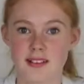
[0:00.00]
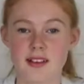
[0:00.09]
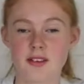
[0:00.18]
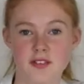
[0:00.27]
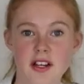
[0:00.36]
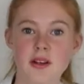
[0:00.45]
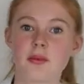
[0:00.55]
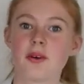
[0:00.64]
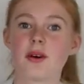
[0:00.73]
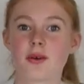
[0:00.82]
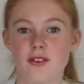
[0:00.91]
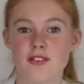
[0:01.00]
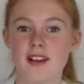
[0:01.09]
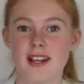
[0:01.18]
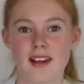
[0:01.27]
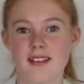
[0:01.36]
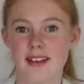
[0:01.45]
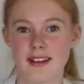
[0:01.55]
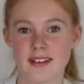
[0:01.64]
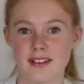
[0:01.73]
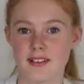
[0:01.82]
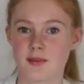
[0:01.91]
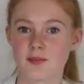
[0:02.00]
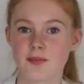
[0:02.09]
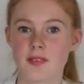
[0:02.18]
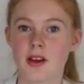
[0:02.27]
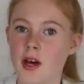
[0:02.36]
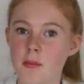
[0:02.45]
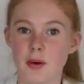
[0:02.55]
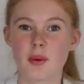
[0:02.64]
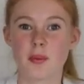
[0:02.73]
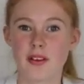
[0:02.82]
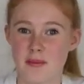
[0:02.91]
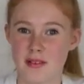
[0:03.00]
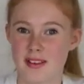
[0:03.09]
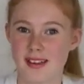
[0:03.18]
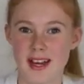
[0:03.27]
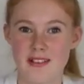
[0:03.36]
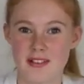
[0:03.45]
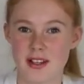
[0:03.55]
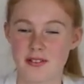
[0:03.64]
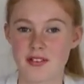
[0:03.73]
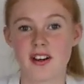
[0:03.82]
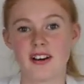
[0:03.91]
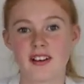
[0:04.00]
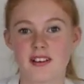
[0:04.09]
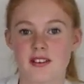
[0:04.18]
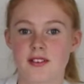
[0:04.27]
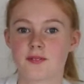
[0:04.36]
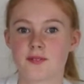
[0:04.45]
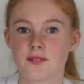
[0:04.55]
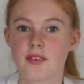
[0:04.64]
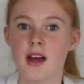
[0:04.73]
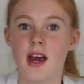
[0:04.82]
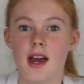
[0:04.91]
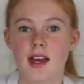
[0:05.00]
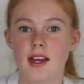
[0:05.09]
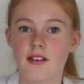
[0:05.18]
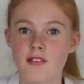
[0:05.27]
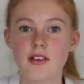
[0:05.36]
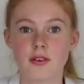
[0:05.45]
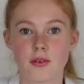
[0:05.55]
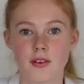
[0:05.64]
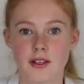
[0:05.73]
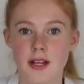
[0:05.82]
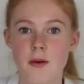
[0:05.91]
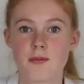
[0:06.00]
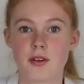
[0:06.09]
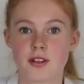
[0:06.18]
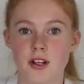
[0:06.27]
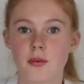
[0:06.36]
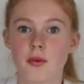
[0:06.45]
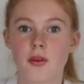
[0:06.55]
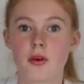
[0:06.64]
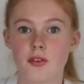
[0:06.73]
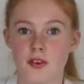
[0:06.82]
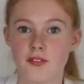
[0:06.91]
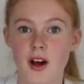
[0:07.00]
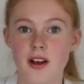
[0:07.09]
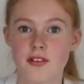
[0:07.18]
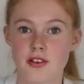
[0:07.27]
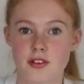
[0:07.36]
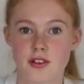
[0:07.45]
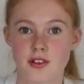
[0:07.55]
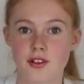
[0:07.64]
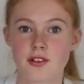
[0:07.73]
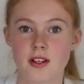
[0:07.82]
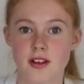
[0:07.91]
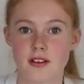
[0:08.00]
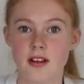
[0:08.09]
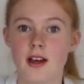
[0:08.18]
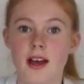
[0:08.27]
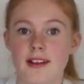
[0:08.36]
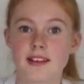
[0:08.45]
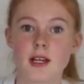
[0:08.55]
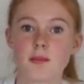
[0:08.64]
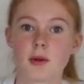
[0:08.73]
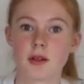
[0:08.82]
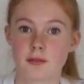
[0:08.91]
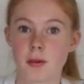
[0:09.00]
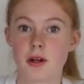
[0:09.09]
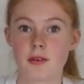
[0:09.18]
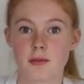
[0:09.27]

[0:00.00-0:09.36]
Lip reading: The firewalk was really exciting, but it was a bit scary at first. Even though the temperature was over 500 degrees, it did not burn